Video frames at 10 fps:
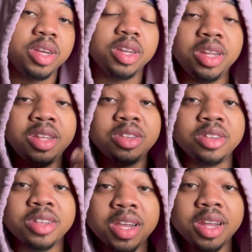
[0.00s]
These the
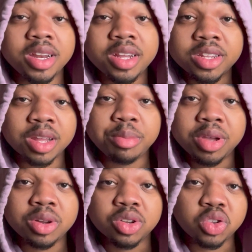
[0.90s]
same niggas that be
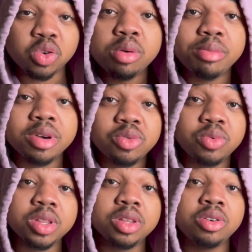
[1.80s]
on the tour bus
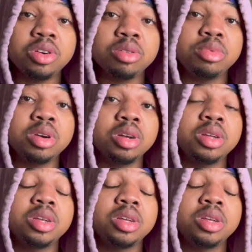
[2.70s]
with Thug, bruh,